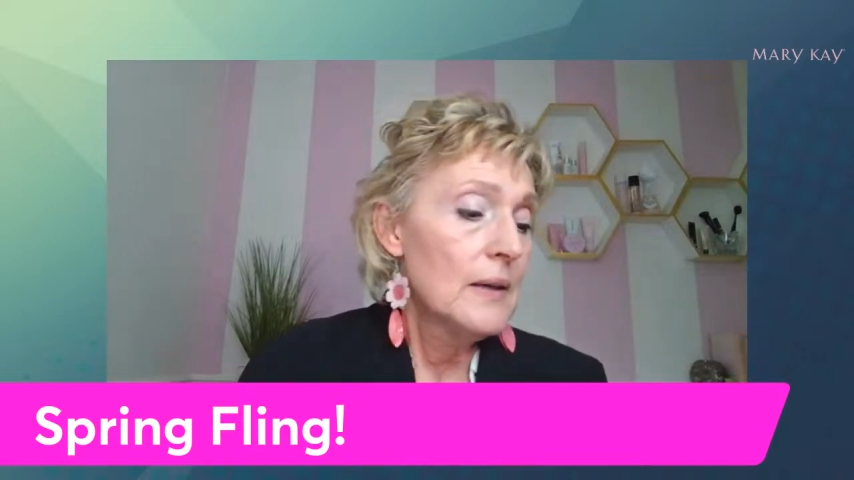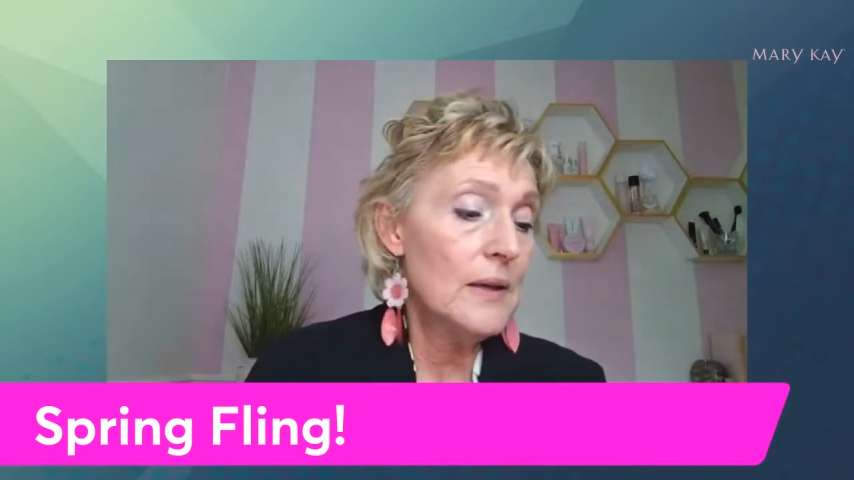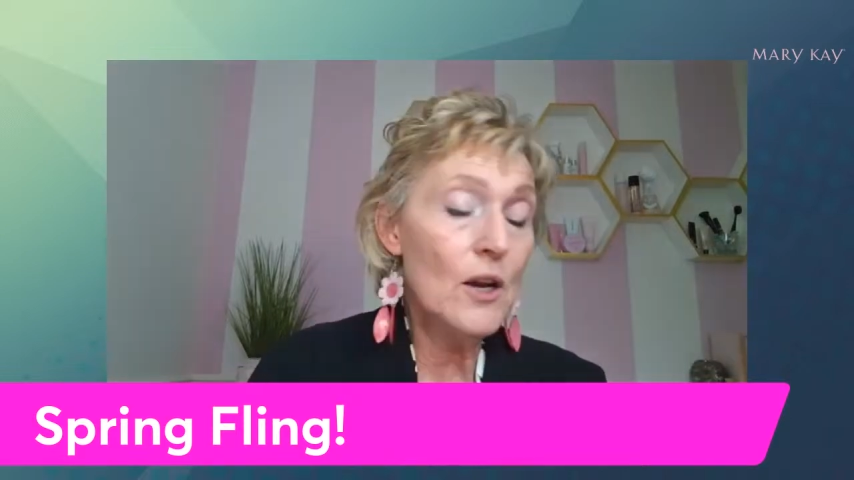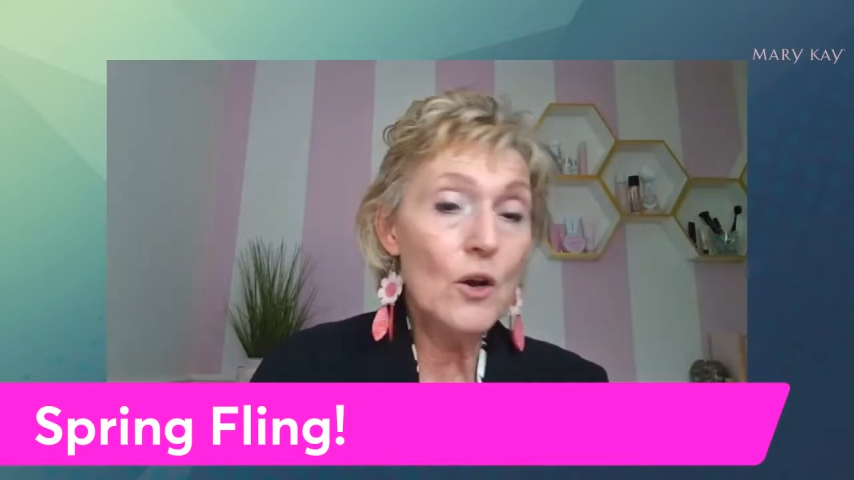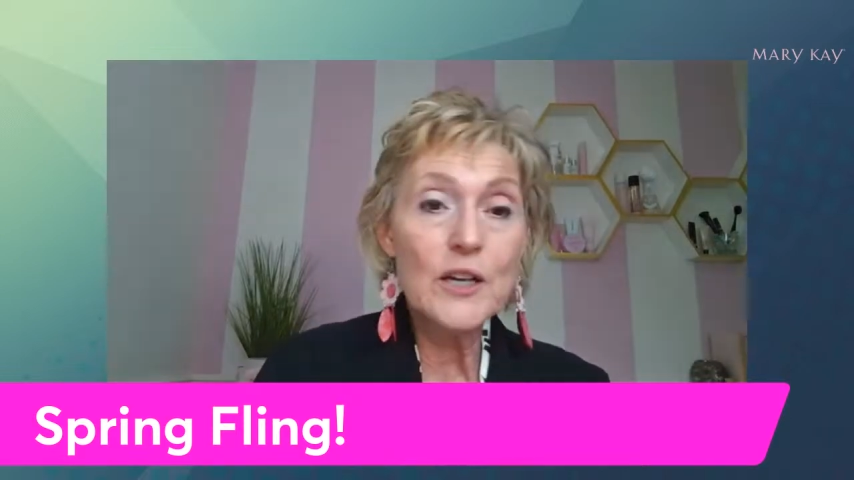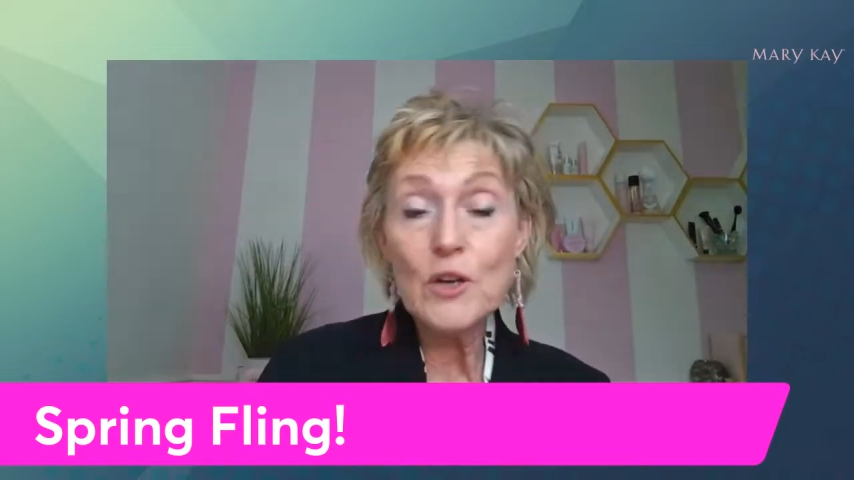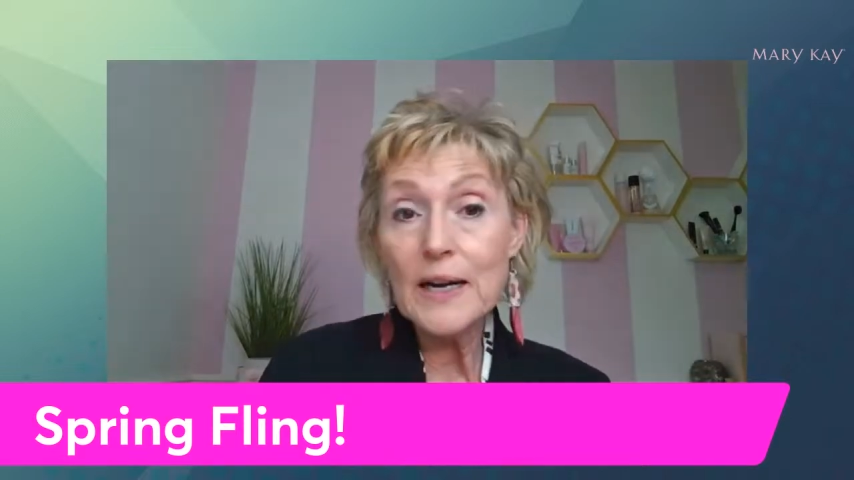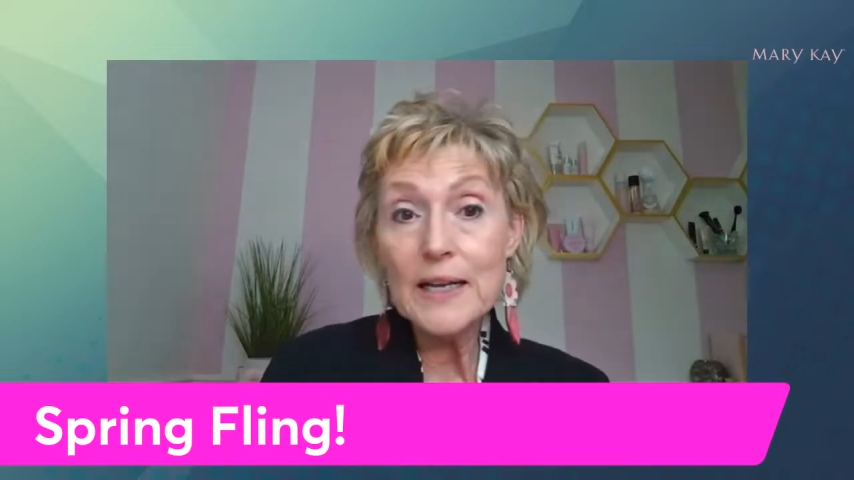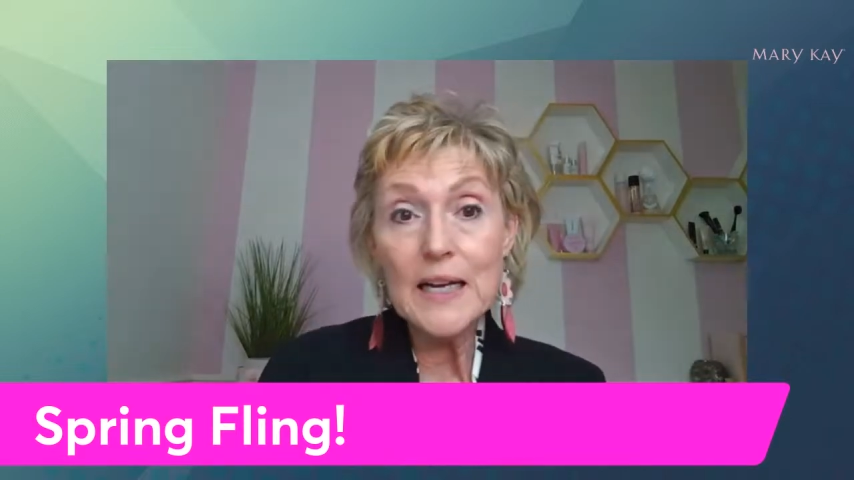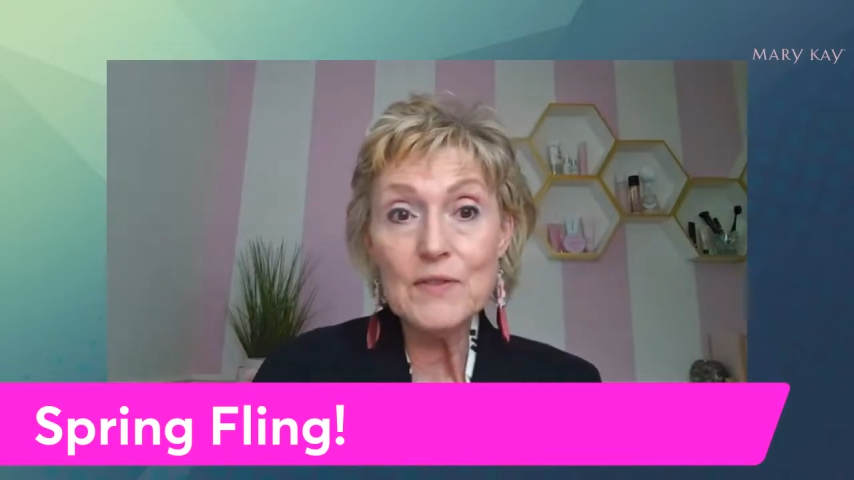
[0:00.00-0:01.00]
You know, I try
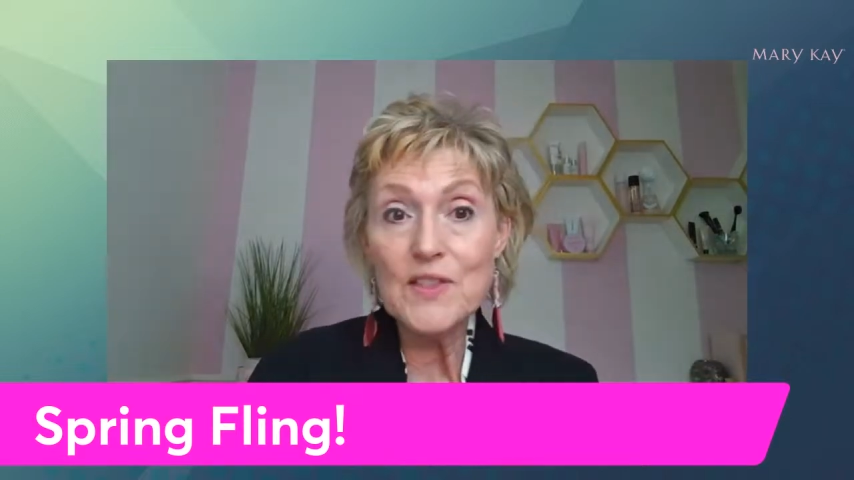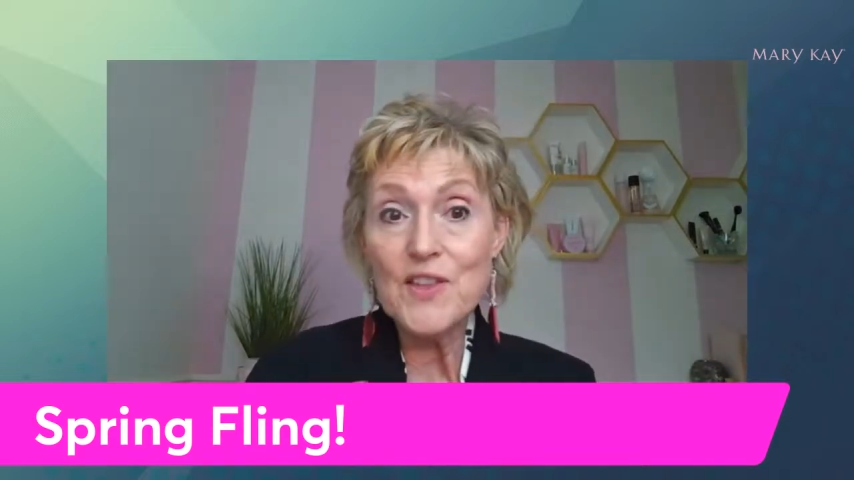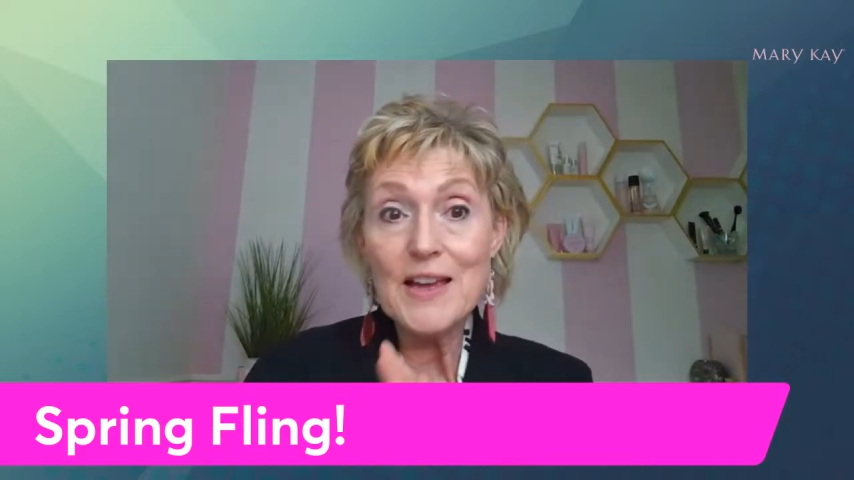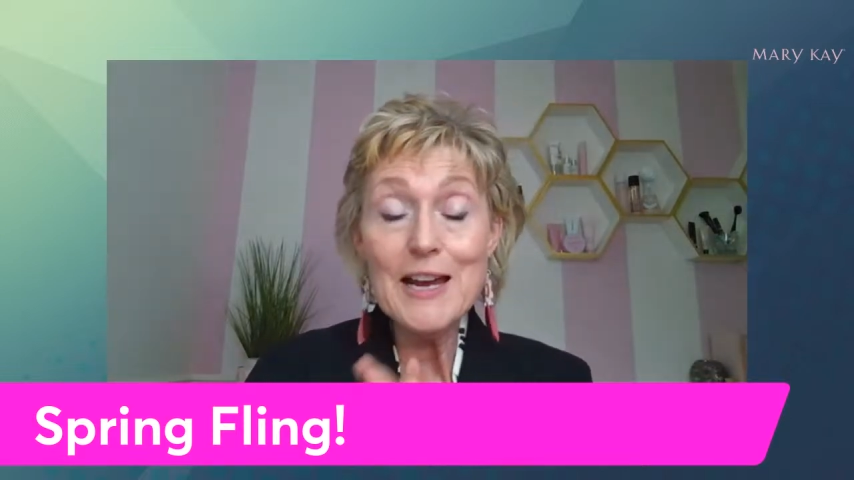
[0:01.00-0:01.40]
to get everything